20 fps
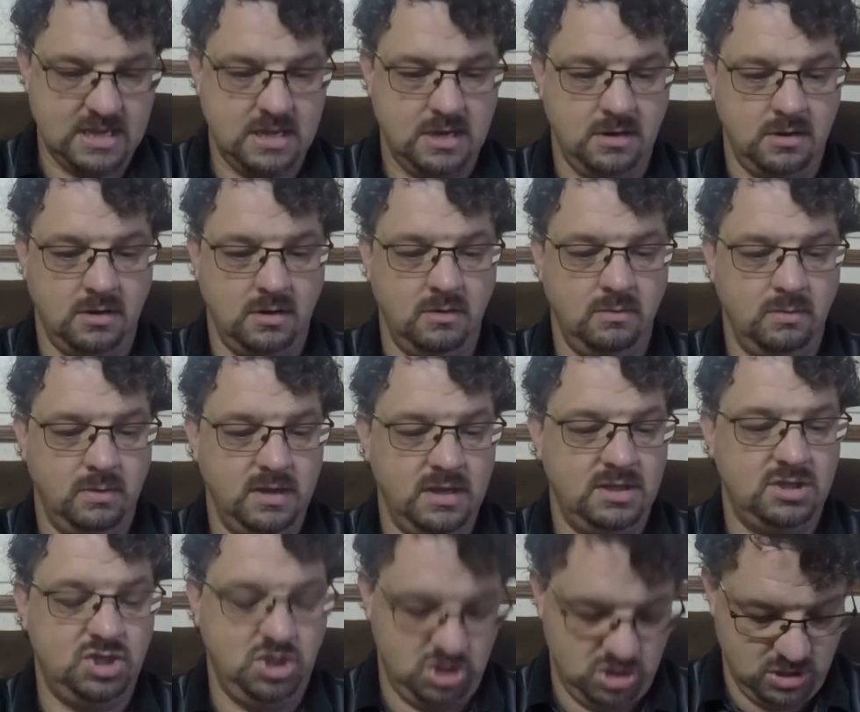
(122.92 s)
here,
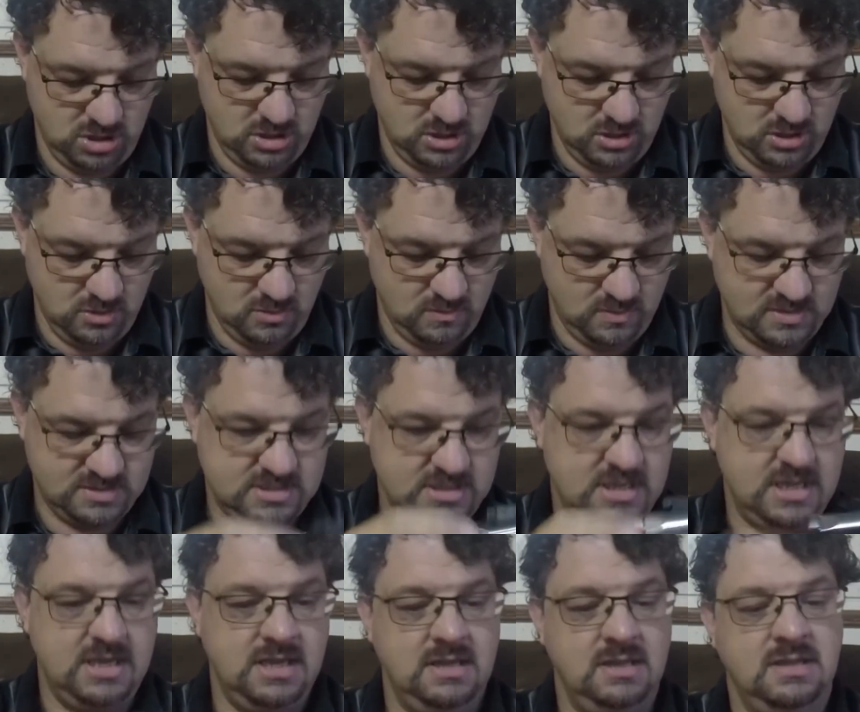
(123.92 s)
which once
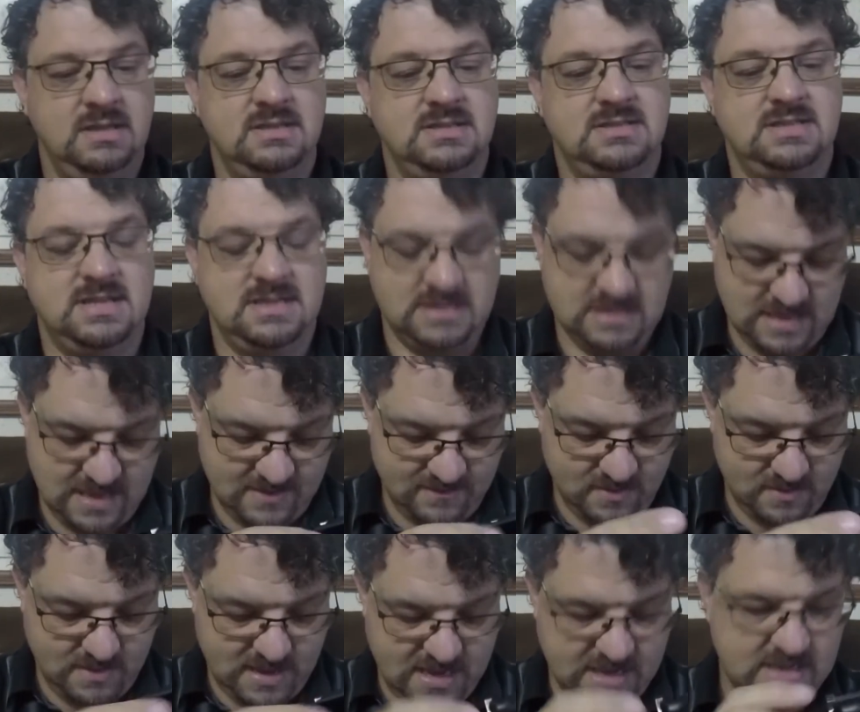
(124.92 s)
again, this doesn't have
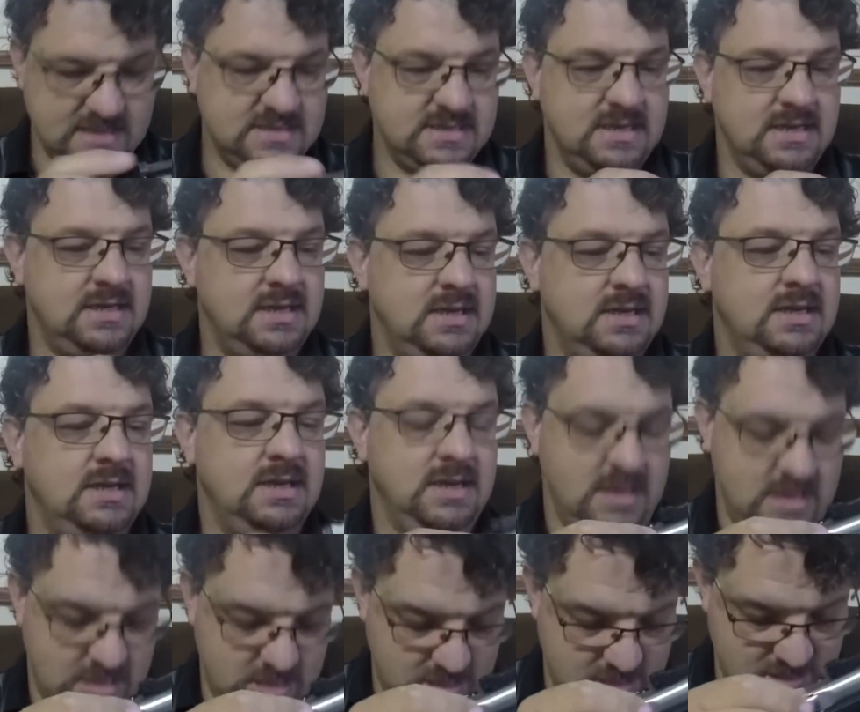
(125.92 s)
a magazine in it,
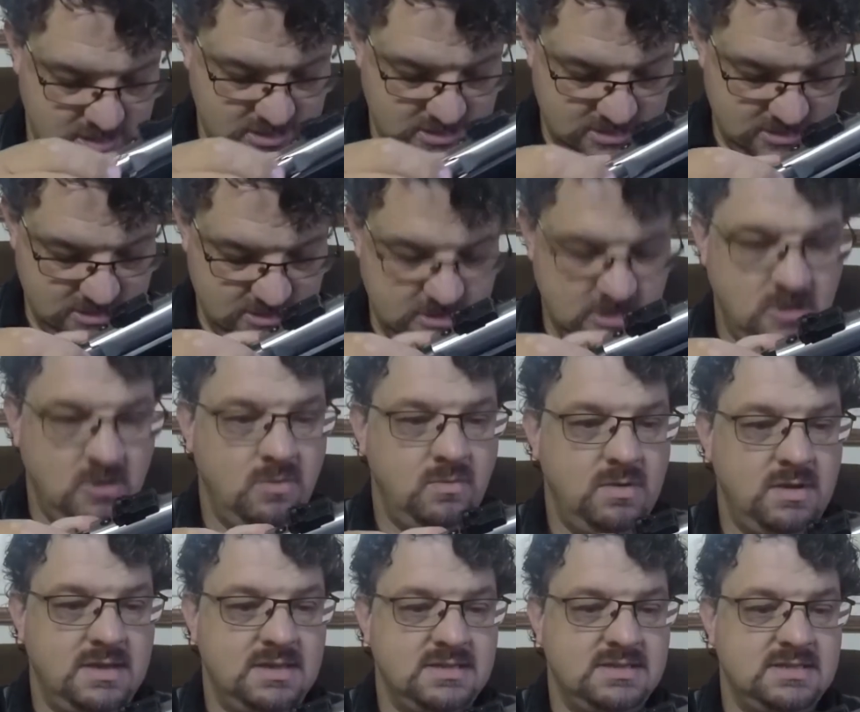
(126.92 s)
and
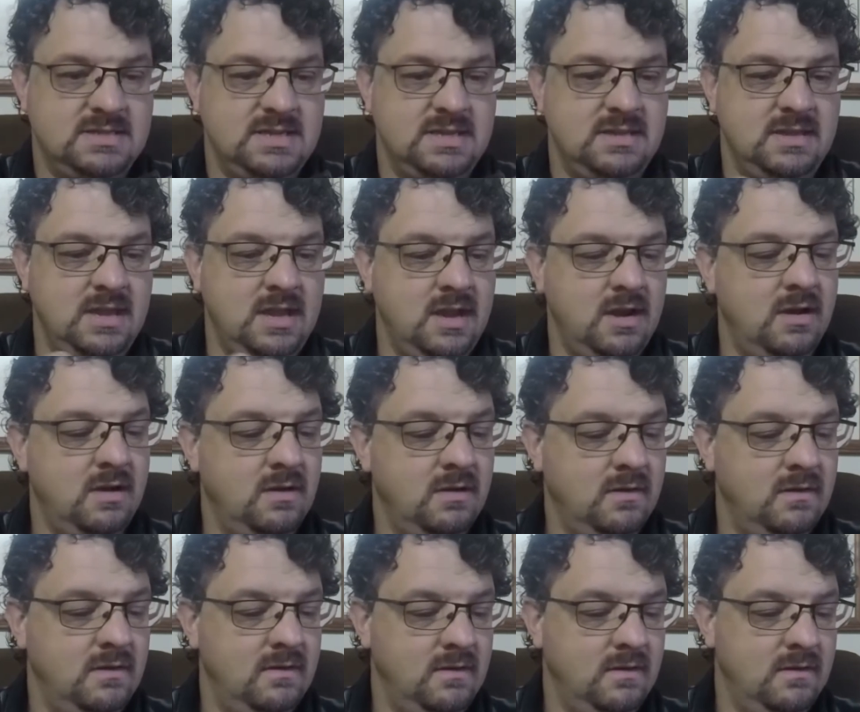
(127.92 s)
we can see there,
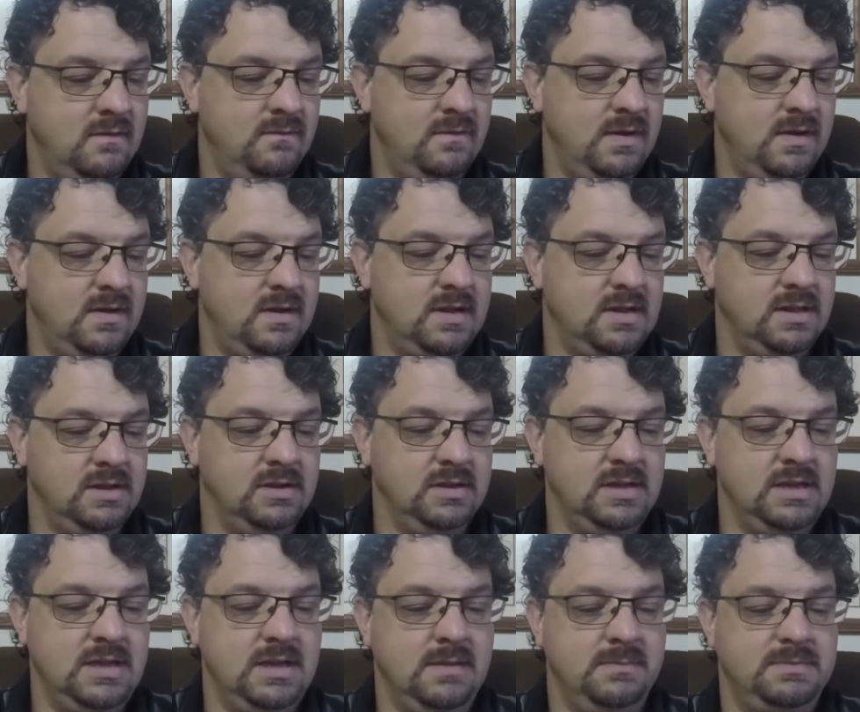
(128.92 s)
very
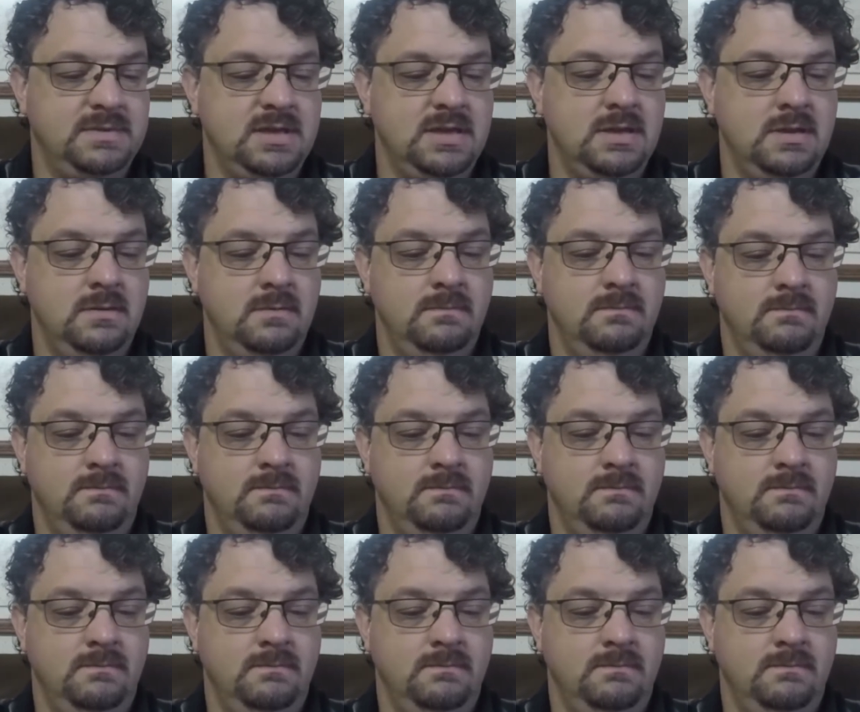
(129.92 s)
clearly empty.